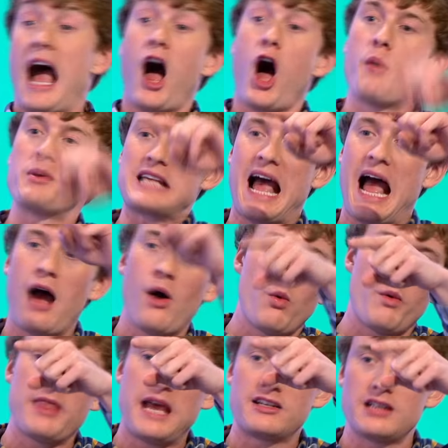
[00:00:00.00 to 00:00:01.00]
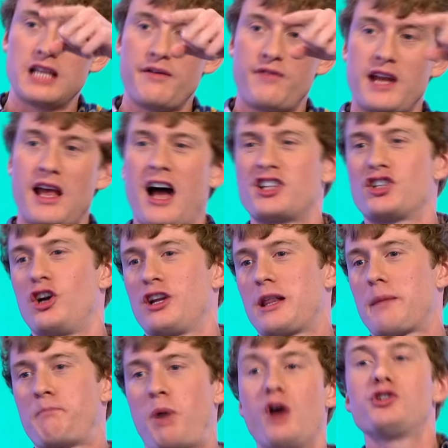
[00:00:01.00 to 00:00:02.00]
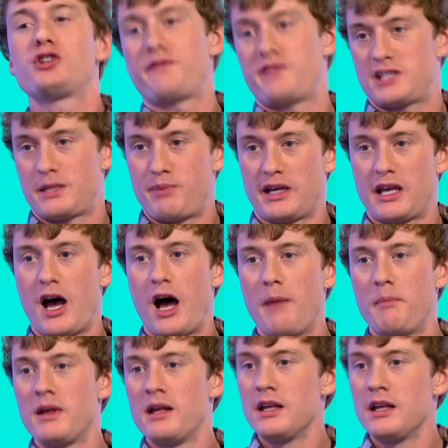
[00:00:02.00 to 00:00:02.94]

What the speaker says: I was out when they delivered it. I had to go to the post office to pick it up.